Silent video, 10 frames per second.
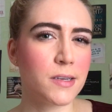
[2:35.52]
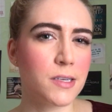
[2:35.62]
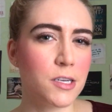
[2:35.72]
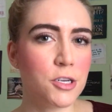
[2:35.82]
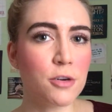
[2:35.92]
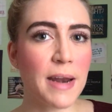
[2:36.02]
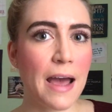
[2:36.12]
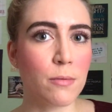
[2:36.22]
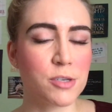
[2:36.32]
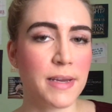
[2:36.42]
To determine
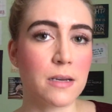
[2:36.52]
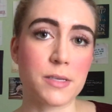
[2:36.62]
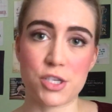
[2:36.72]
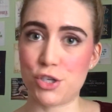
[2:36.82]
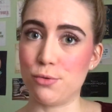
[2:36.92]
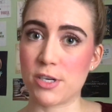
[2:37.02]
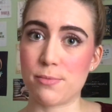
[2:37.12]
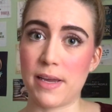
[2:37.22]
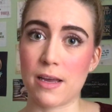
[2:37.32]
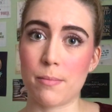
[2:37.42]
how much makeup is too much
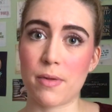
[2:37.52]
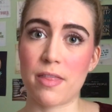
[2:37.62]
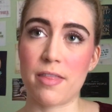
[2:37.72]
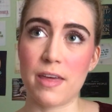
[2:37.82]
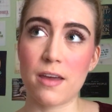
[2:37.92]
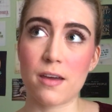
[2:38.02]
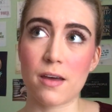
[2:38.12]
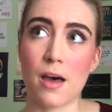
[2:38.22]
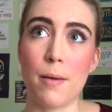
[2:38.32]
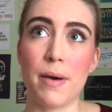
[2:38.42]
makeup, think
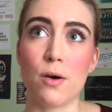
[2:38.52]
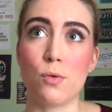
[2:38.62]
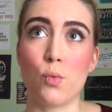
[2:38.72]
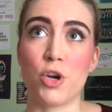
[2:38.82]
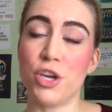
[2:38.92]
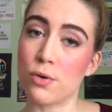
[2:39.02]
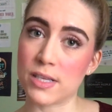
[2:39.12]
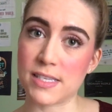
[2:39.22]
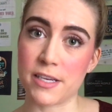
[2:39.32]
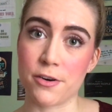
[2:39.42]
about what you
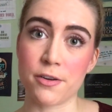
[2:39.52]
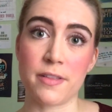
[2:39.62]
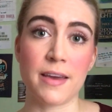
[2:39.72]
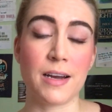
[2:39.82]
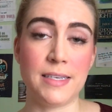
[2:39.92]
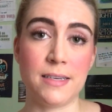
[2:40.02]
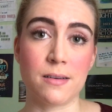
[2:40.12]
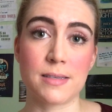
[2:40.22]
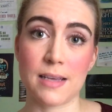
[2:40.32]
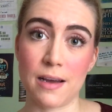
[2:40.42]
consider the ideal
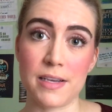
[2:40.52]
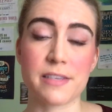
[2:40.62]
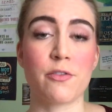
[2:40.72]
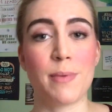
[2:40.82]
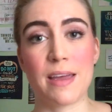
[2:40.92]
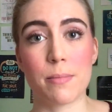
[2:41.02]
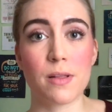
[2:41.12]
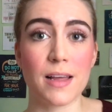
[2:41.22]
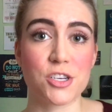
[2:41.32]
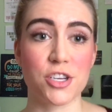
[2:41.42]
size of a makeup
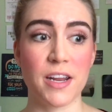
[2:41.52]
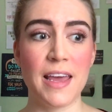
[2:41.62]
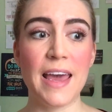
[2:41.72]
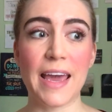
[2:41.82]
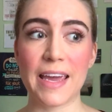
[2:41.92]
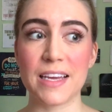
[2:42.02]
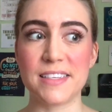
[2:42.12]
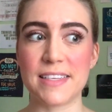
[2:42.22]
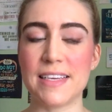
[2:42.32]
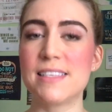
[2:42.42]
collection.
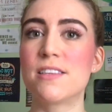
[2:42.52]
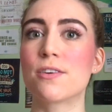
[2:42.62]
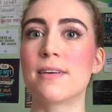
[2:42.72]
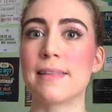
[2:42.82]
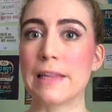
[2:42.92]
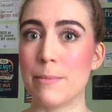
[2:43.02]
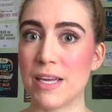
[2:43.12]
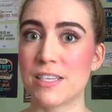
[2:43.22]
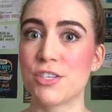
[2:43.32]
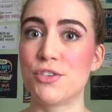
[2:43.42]
And is there a
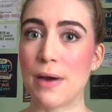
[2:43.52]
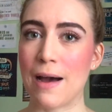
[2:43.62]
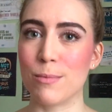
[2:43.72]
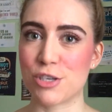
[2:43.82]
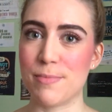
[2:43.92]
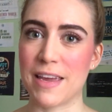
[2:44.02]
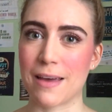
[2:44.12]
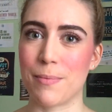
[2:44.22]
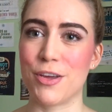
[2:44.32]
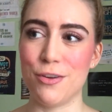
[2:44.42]
limit to how much
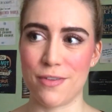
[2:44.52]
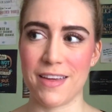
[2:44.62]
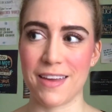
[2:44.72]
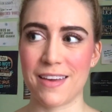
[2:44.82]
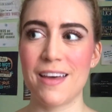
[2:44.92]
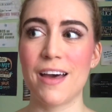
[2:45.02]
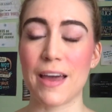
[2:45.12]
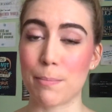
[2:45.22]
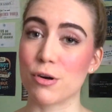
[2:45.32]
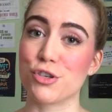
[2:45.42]
makeup you think
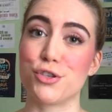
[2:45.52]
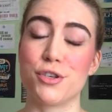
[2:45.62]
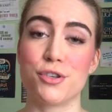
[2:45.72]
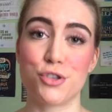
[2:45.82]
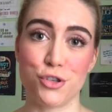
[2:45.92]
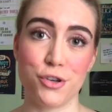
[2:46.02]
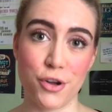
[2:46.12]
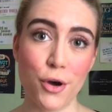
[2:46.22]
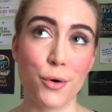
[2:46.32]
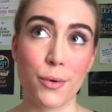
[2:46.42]
a person should
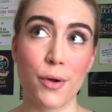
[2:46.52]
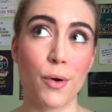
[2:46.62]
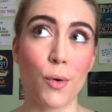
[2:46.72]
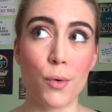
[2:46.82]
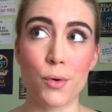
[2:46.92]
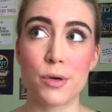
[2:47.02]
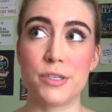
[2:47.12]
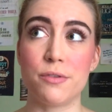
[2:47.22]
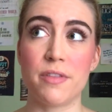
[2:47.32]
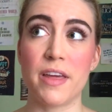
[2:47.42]
own? Or
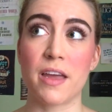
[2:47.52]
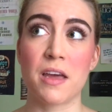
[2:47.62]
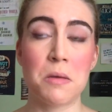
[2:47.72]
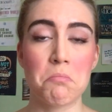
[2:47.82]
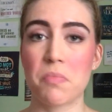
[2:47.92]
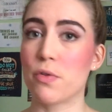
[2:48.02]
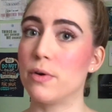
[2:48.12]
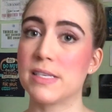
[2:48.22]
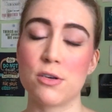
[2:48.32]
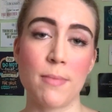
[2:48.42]
do you think there
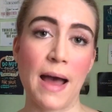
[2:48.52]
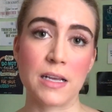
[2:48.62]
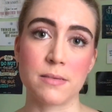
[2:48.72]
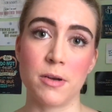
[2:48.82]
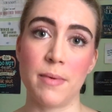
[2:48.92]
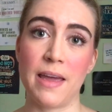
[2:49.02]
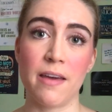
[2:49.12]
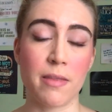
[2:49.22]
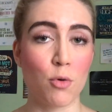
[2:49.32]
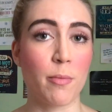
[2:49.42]
is no maximum
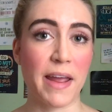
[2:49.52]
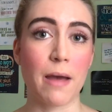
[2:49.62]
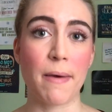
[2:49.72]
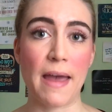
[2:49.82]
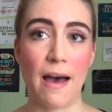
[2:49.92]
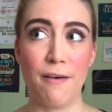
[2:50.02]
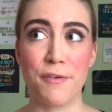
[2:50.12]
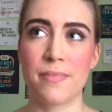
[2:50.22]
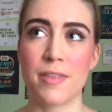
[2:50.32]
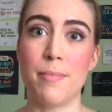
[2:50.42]
and the more makeup I have,
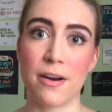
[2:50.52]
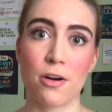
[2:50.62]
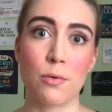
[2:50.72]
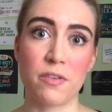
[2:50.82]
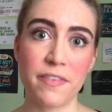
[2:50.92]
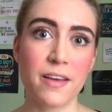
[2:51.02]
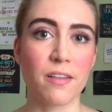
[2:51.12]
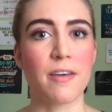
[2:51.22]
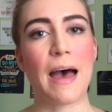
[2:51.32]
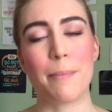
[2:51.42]
the better I will feel,
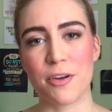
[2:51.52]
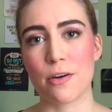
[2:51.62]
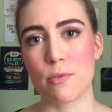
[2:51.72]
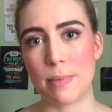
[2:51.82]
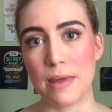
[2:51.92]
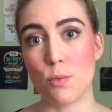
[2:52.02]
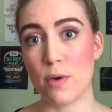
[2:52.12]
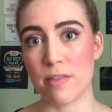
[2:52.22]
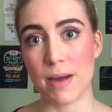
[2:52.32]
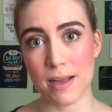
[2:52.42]
the happier I will be
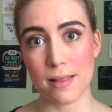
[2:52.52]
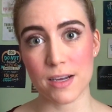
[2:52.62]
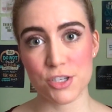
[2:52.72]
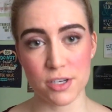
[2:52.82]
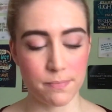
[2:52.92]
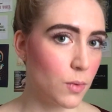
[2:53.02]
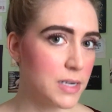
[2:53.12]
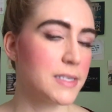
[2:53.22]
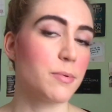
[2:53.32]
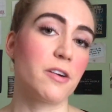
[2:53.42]
with my collection? What
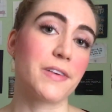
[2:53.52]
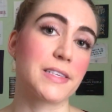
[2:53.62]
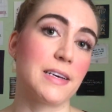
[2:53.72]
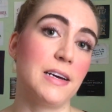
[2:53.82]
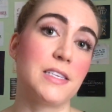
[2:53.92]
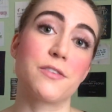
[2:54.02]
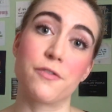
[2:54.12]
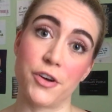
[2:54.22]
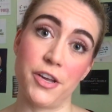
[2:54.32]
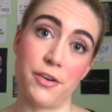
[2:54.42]
is the perfect size
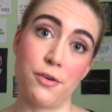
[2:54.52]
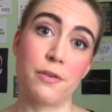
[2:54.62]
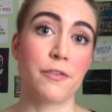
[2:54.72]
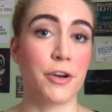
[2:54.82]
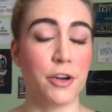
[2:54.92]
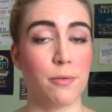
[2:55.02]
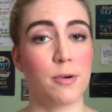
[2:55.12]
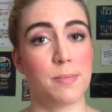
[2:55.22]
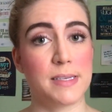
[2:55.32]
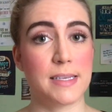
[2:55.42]
for you, for your
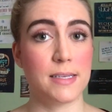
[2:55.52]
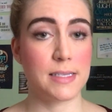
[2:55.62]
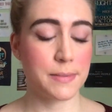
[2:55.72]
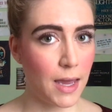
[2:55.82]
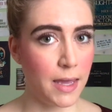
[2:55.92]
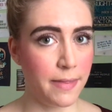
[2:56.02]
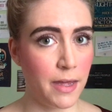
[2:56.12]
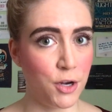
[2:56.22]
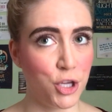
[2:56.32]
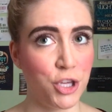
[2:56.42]
purposes? And
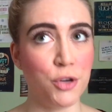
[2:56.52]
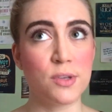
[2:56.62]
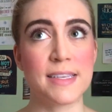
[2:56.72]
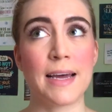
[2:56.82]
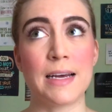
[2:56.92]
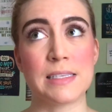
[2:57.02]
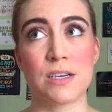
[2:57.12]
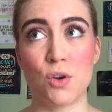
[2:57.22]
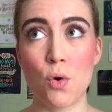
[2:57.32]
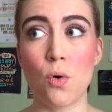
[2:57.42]
then use that as a
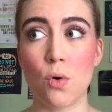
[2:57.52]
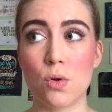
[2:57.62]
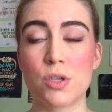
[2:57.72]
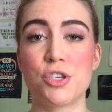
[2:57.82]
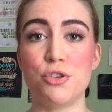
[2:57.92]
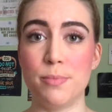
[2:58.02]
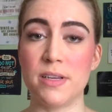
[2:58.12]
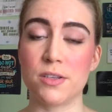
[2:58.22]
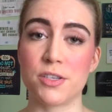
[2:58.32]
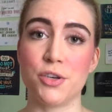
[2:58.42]
goal to
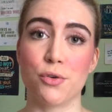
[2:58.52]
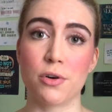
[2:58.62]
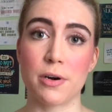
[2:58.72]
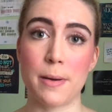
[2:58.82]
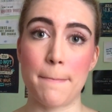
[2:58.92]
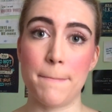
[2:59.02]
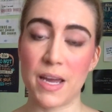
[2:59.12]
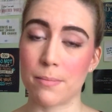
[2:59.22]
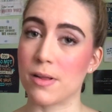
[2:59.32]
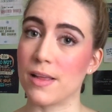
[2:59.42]
build your
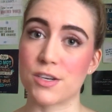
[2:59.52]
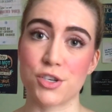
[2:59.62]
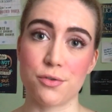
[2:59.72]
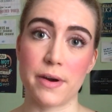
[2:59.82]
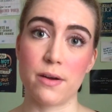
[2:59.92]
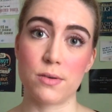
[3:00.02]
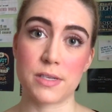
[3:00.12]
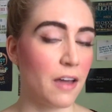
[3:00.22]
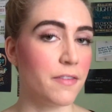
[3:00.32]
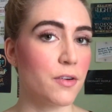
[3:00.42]
makeup collection around.
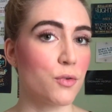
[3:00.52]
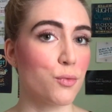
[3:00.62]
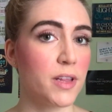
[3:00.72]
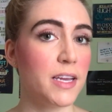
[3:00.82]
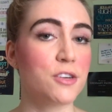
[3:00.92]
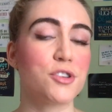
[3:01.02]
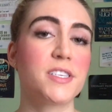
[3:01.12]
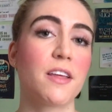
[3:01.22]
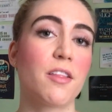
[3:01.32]
I found a really interesting